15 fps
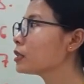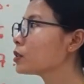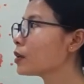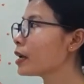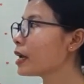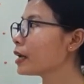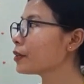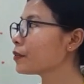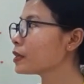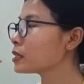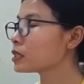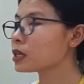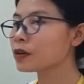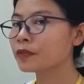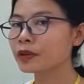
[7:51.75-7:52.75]
So
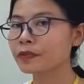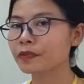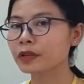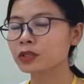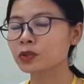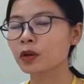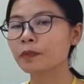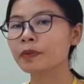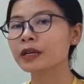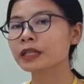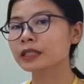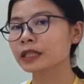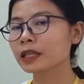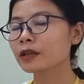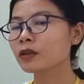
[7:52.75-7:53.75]
hairdresser we refer to a
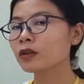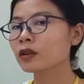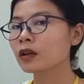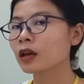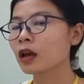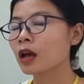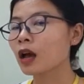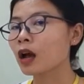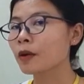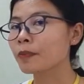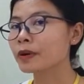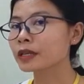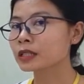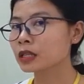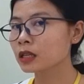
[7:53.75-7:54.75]
person, a
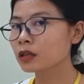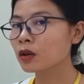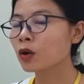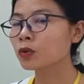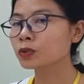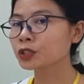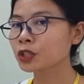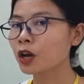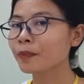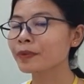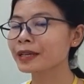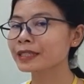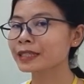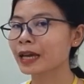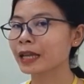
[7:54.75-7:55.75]
person whose
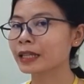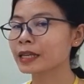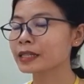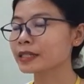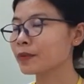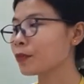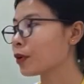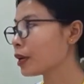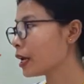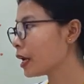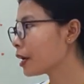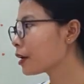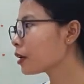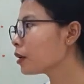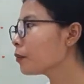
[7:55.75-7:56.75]
job is cutting someone
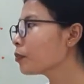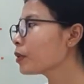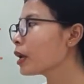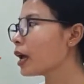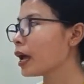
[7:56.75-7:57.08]
hair.